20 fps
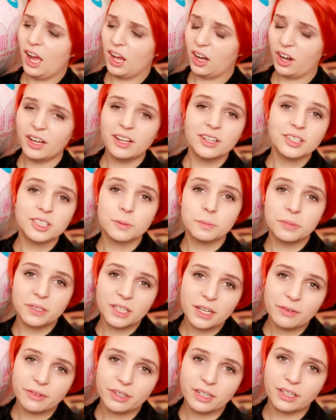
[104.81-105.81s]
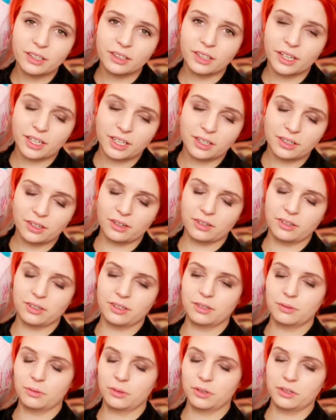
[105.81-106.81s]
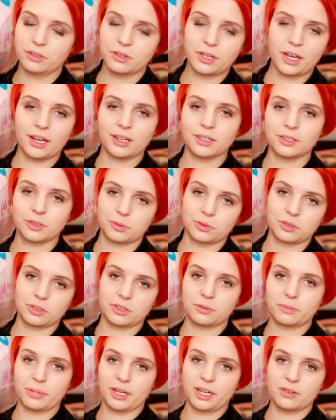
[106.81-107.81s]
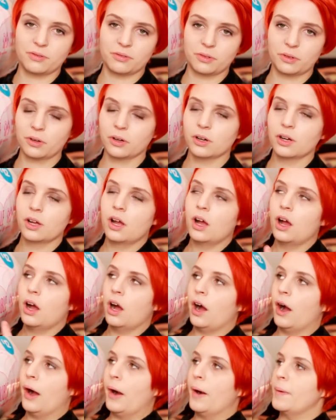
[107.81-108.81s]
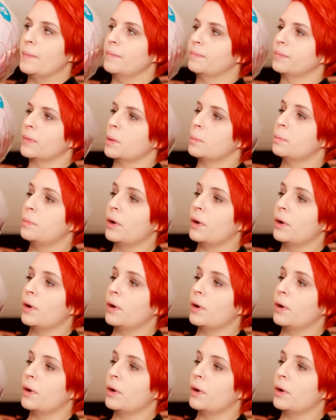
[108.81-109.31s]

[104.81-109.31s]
and I used to believe in it, like, you know, what you get is what you pay for. But